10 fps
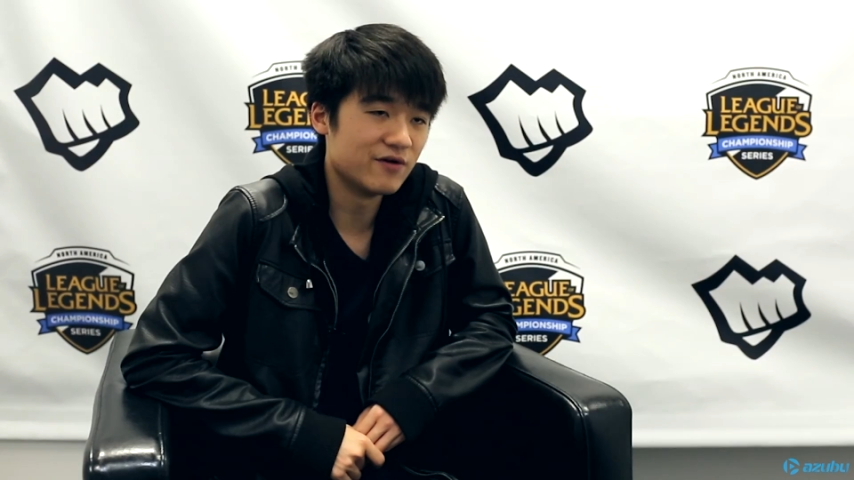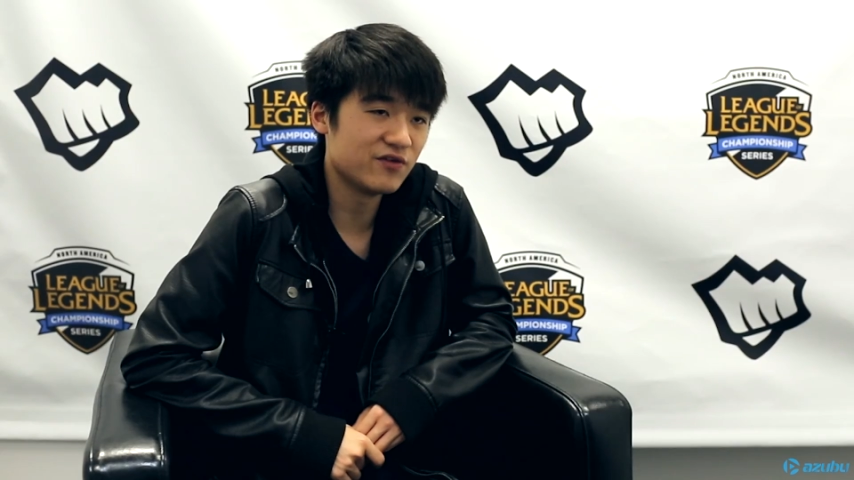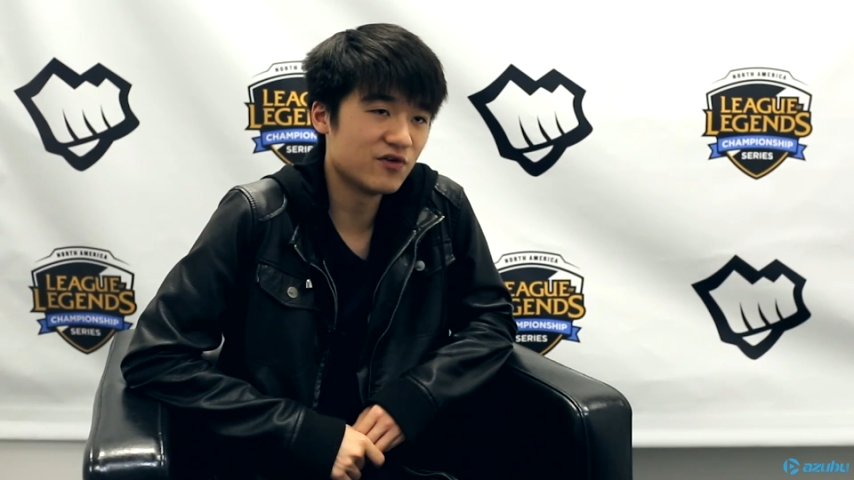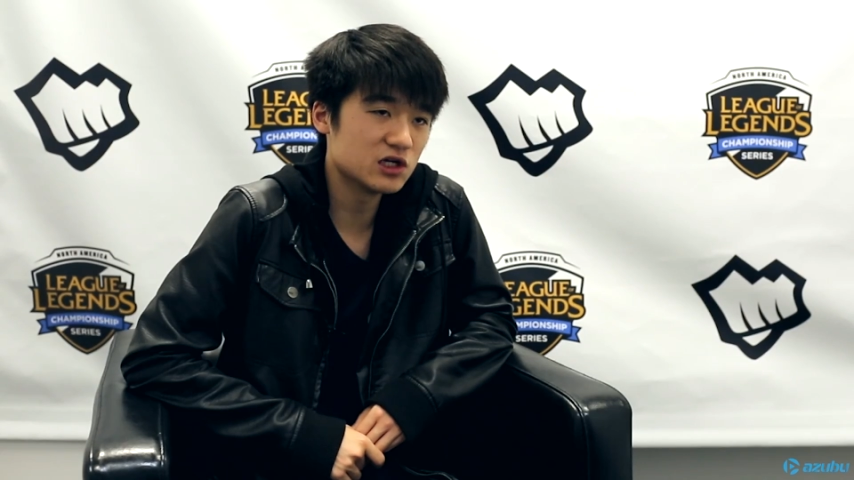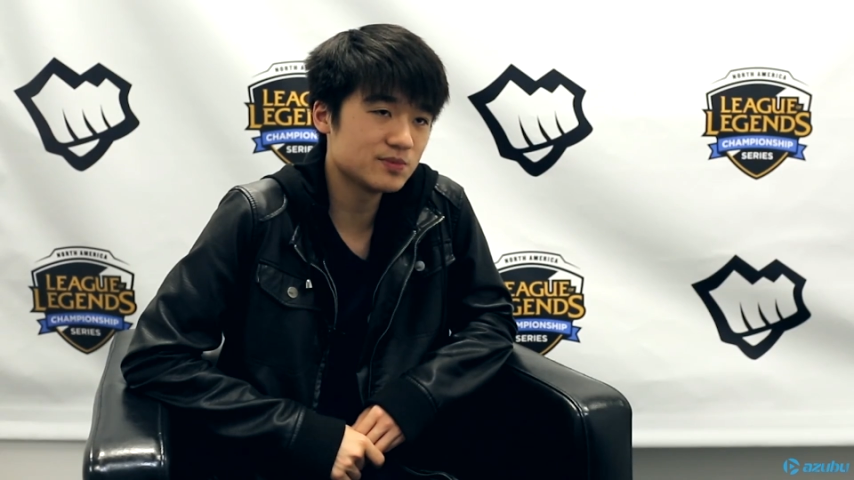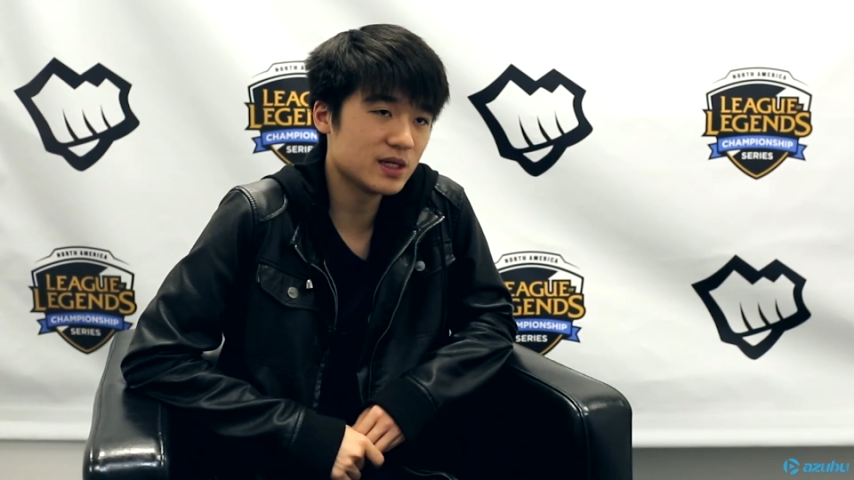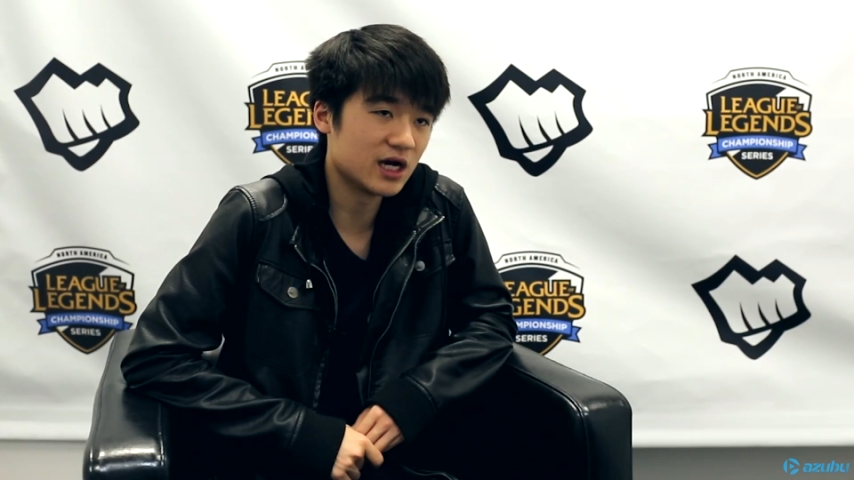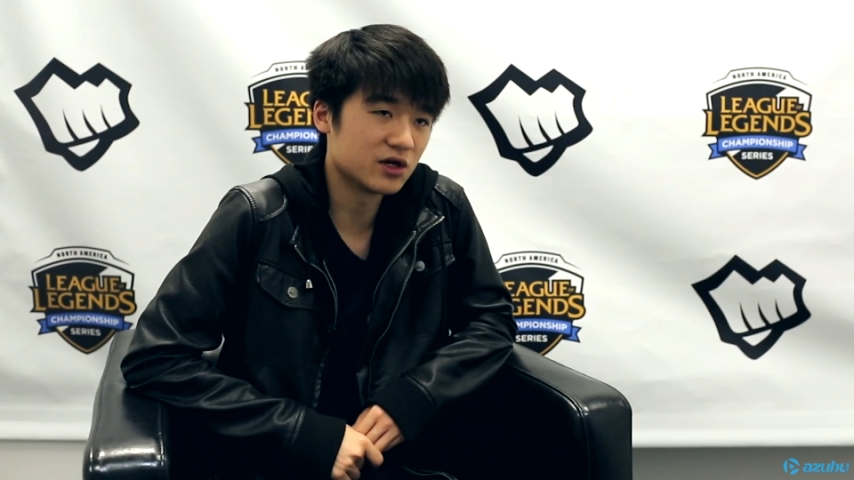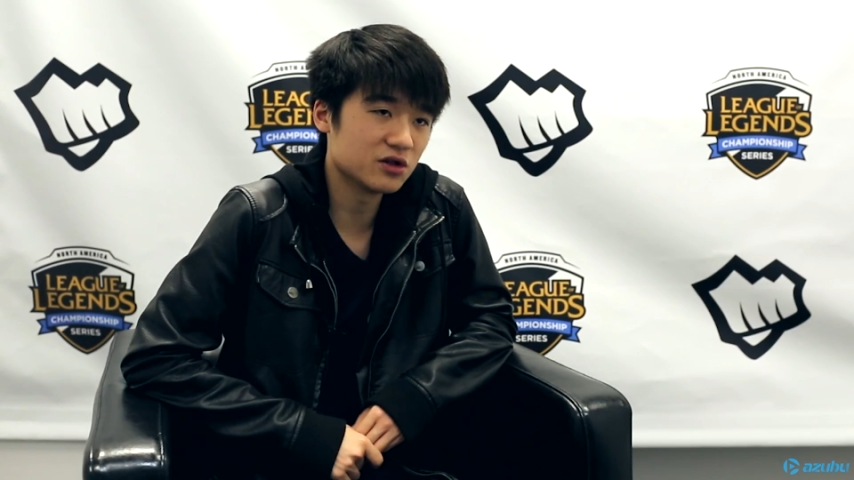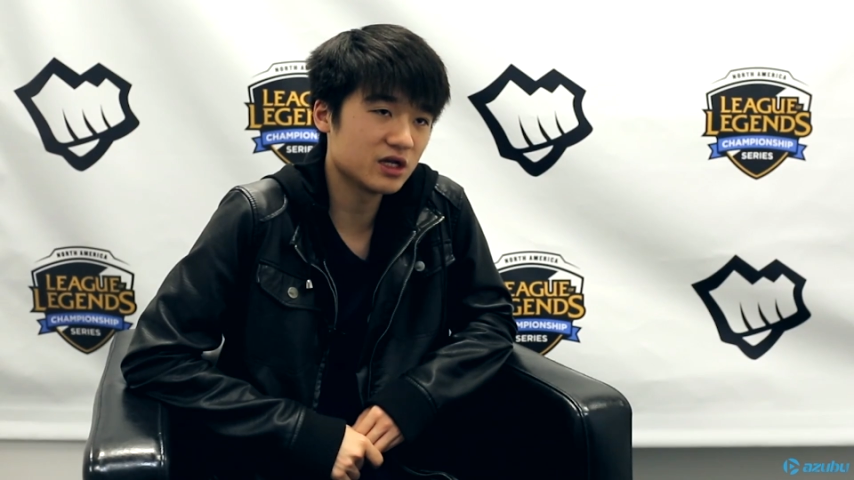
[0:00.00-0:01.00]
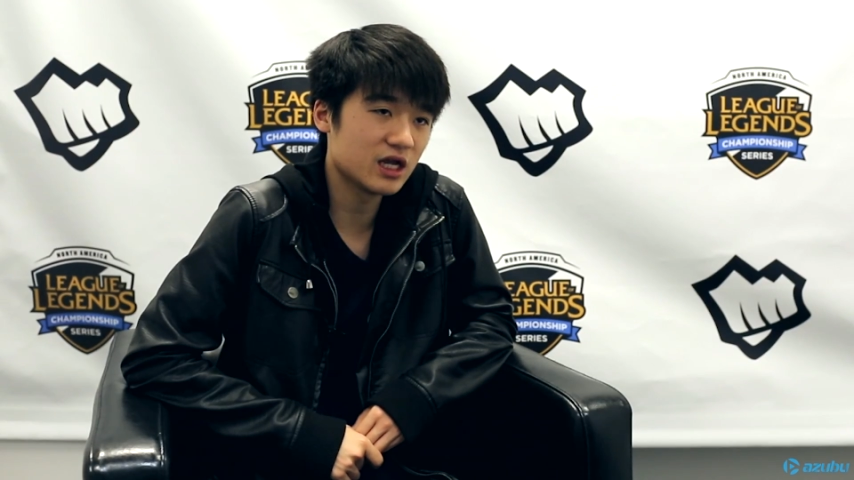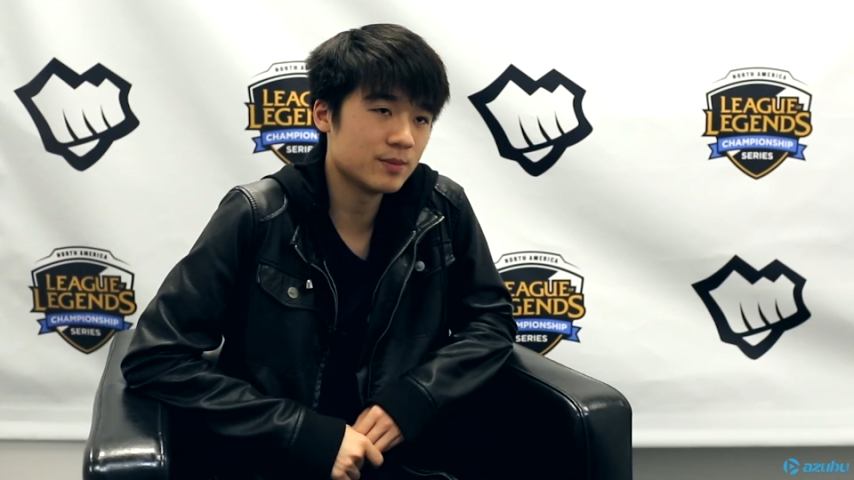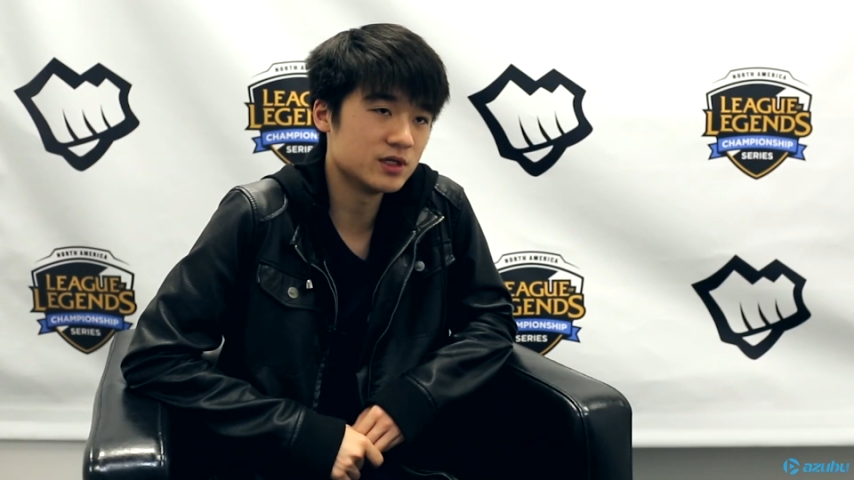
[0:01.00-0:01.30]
If he falls behind early game,